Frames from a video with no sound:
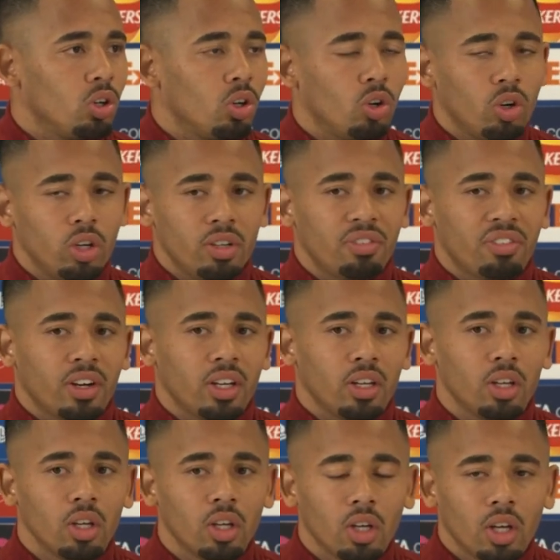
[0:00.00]
Or if I
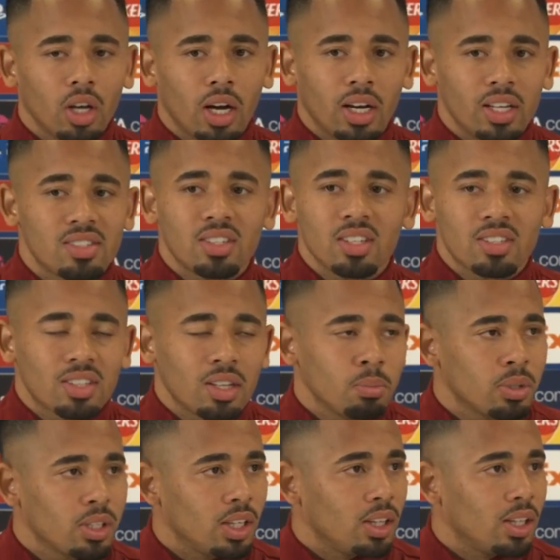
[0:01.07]
I see
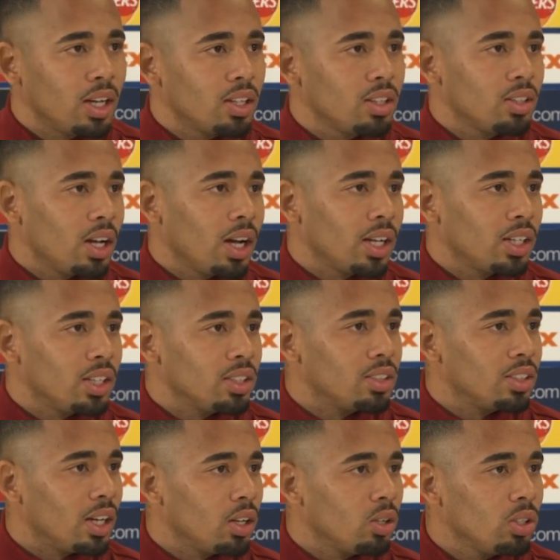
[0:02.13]
something that I can
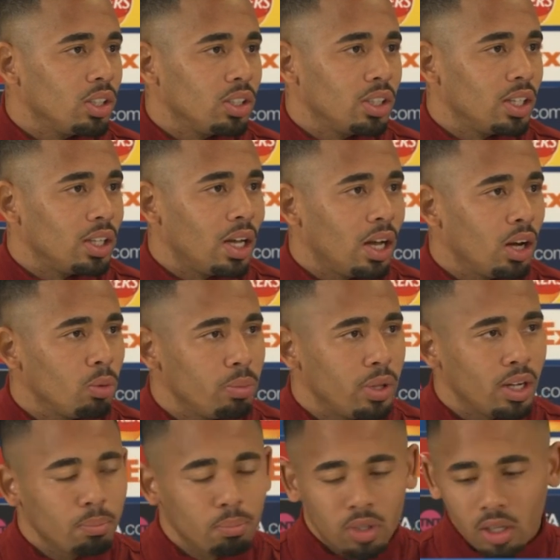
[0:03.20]
tell and then help
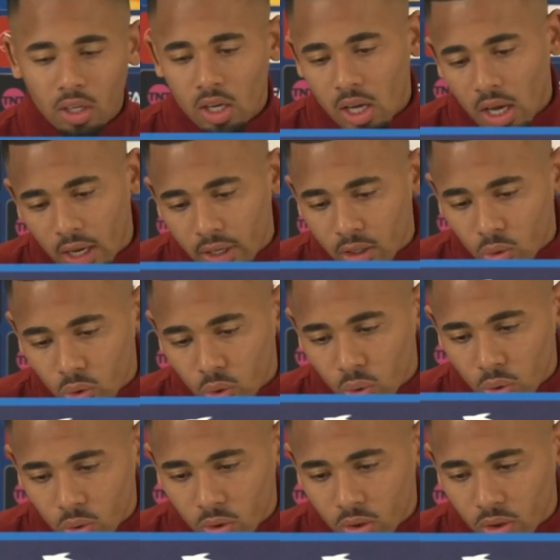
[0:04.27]
them, I he'll
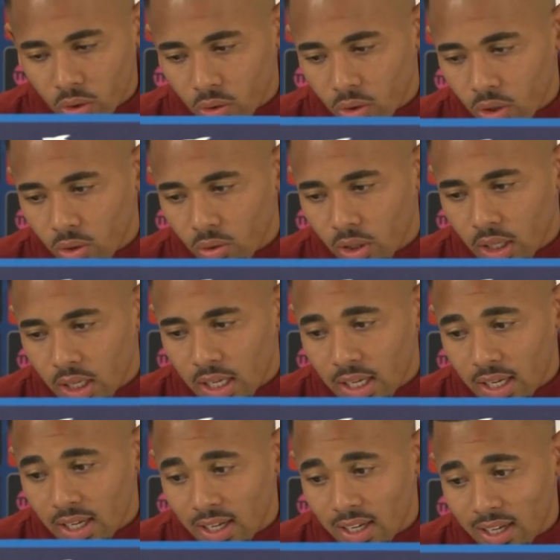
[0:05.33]
do, you know.
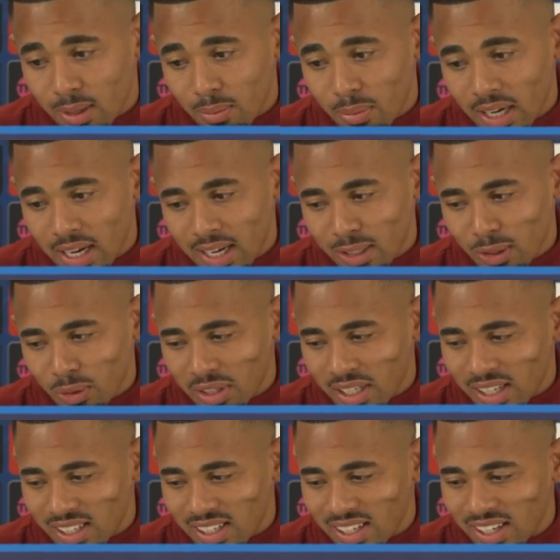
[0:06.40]
Uh, but I don't
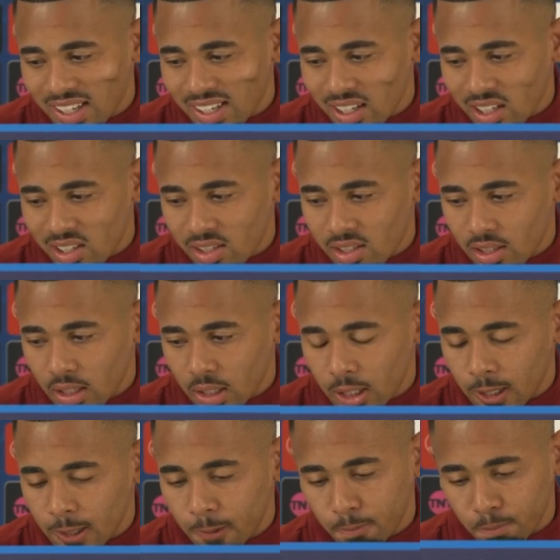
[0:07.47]
think here is
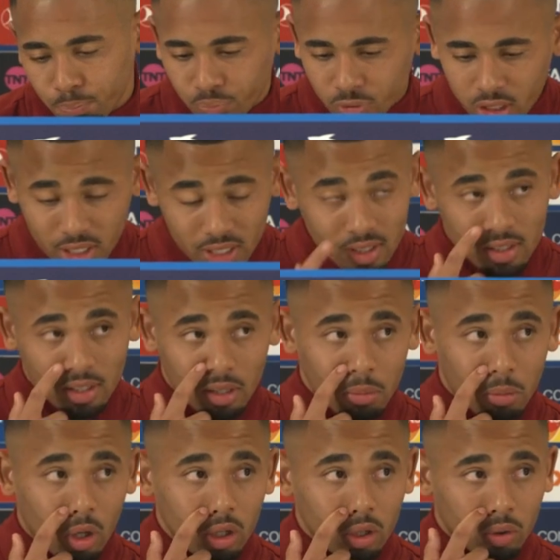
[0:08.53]
uh, kids
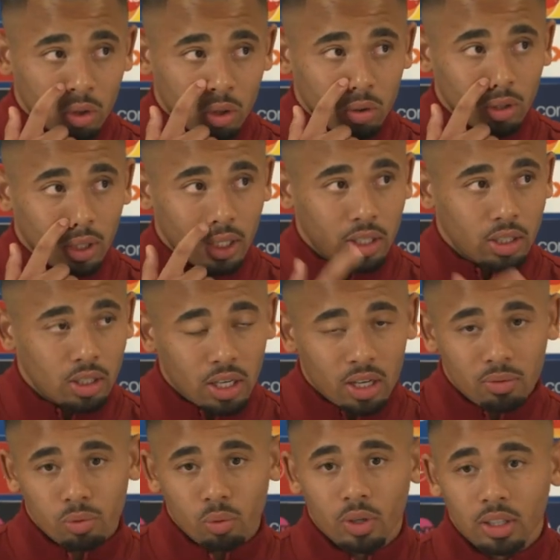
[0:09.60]
anymore, you know. Like
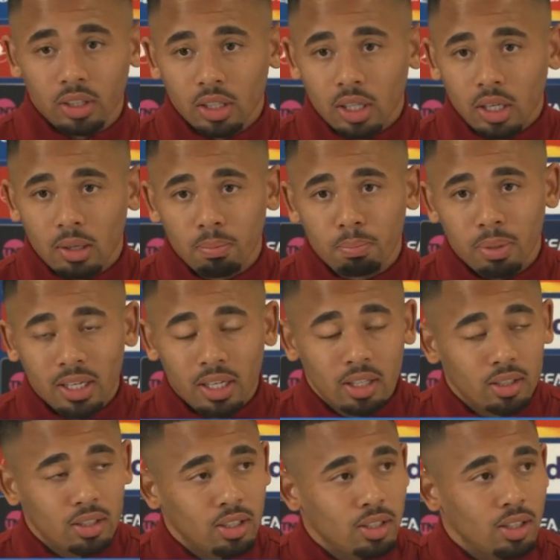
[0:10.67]
everyone
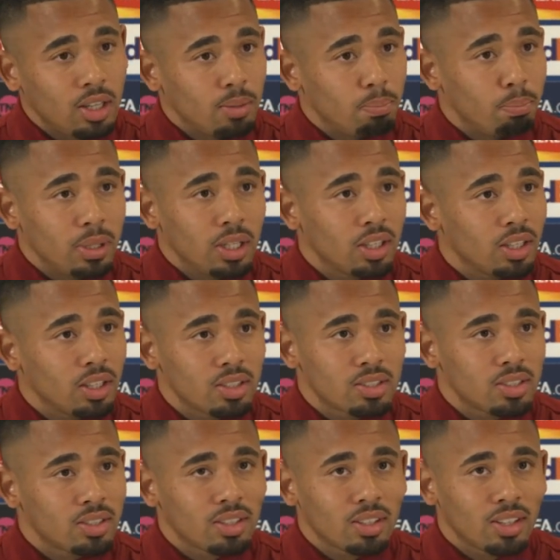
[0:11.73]
played in the
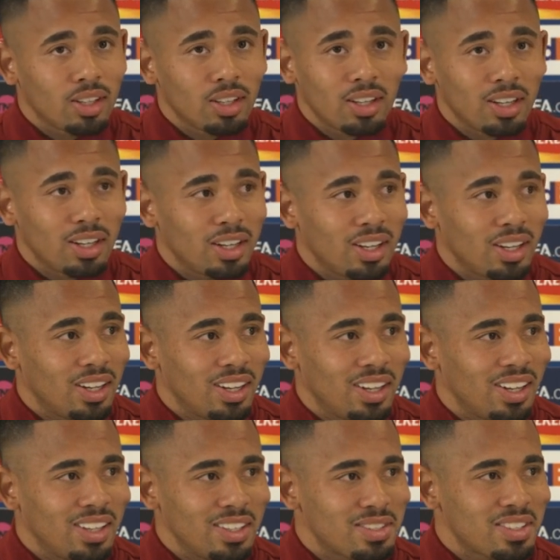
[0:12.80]
biggest
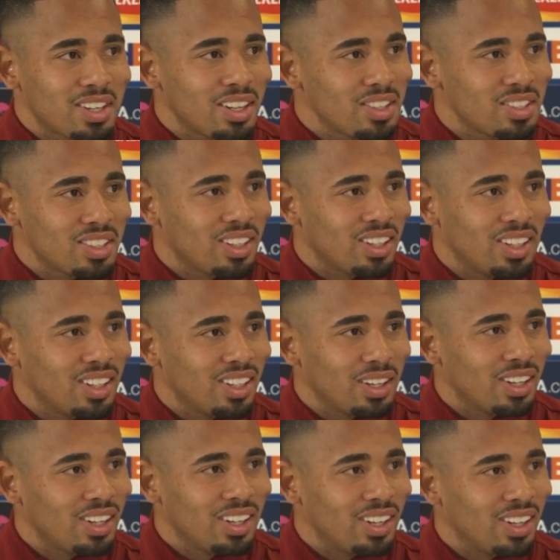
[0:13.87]
uh, stage in the
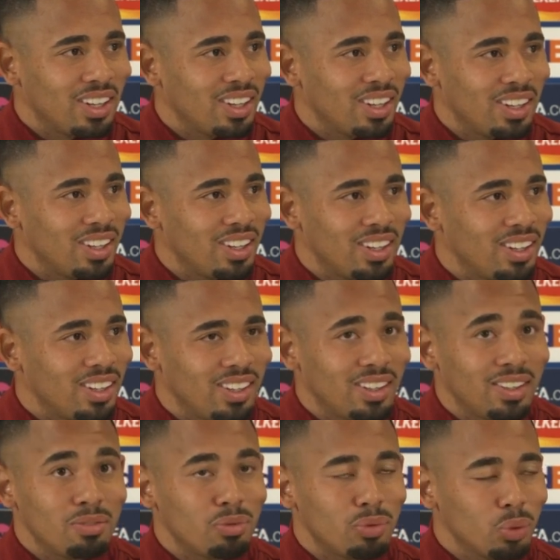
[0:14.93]
uh,
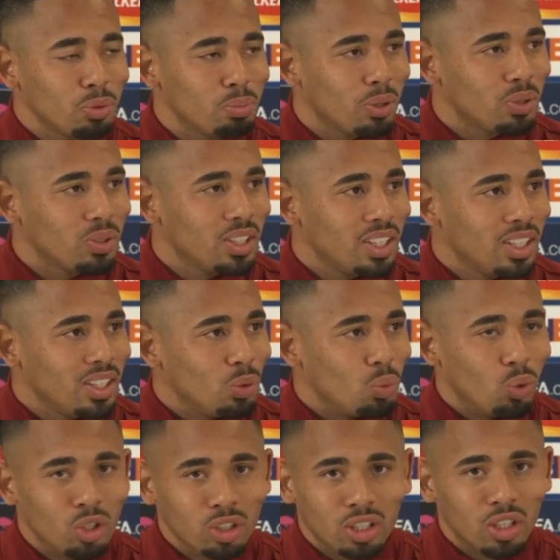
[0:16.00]
in football.
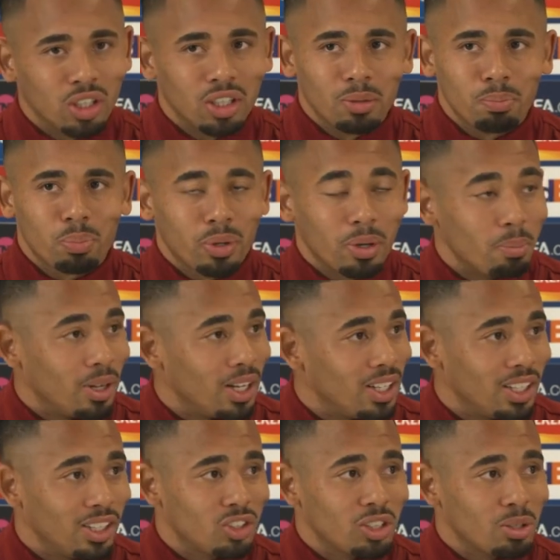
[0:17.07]
World Cup, Premier
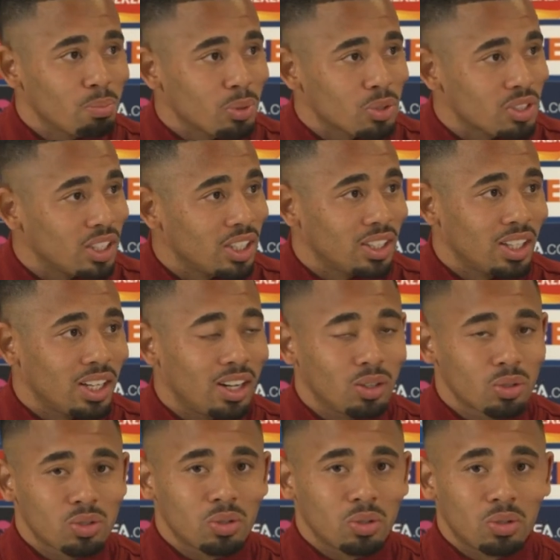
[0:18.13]
League, Champions League now,
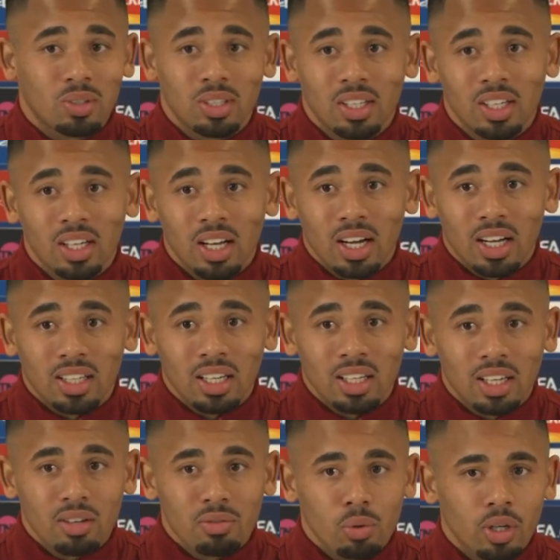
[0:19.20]
so I think
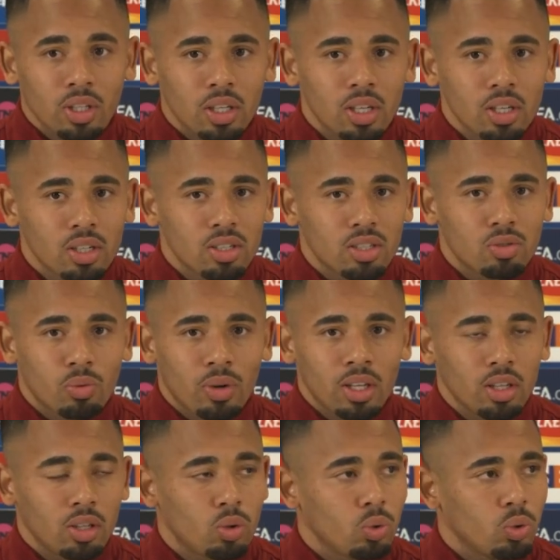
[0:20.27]
everyone here is
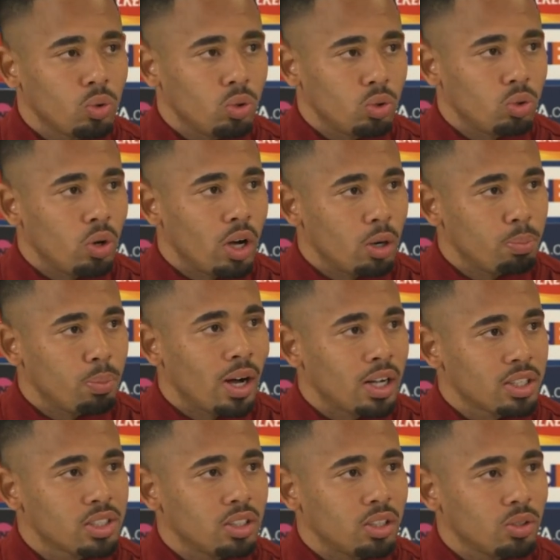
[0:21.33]
ready to to help
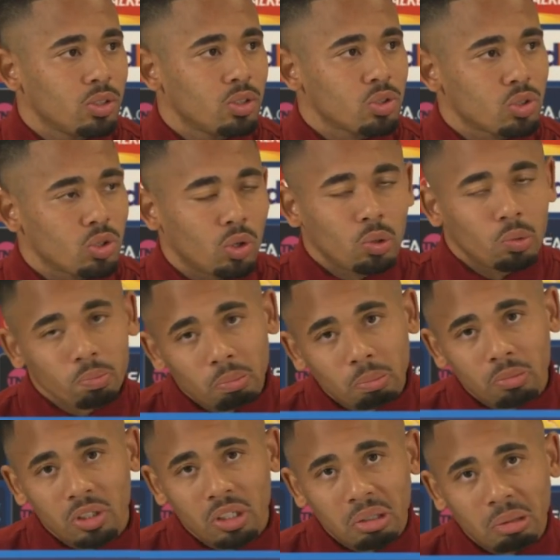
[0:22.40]
Arsenal. So
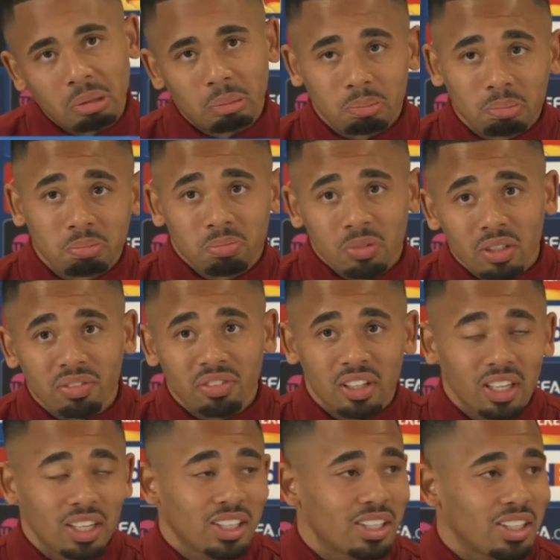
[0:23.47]
you, if
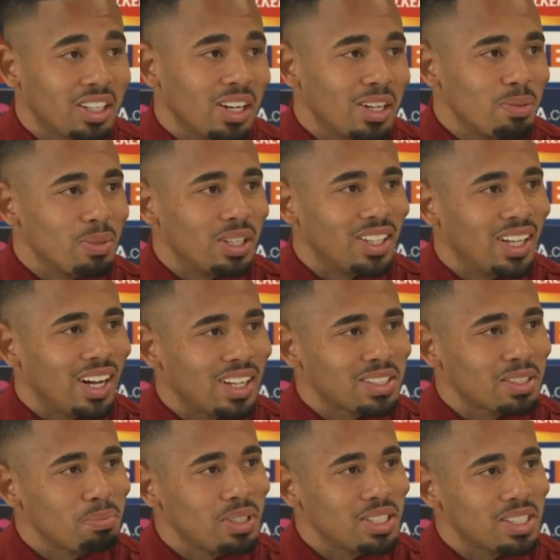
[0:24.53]
they come and
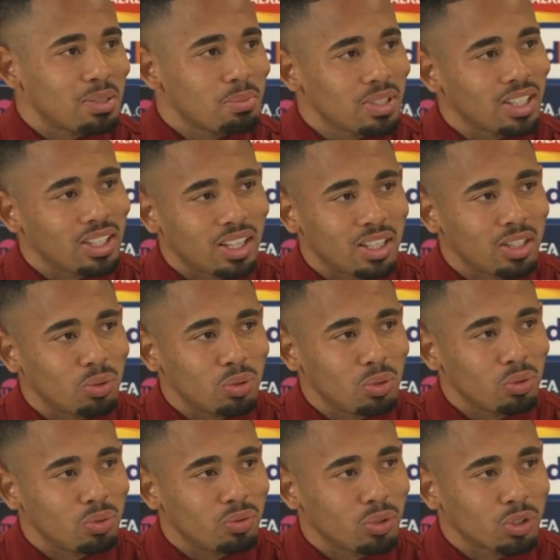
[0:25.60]
ask me something, I will do
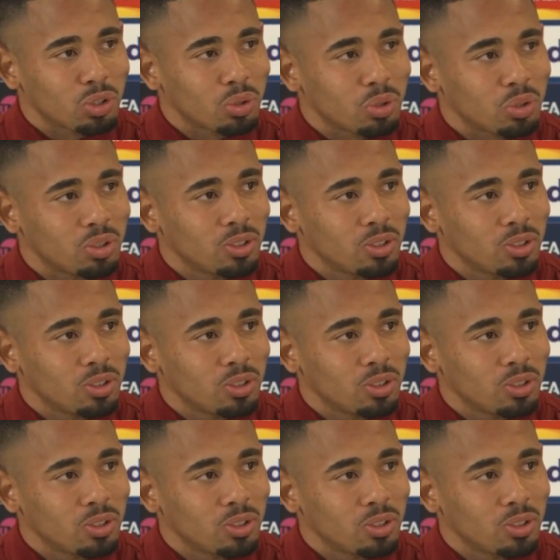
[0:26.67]
for sure.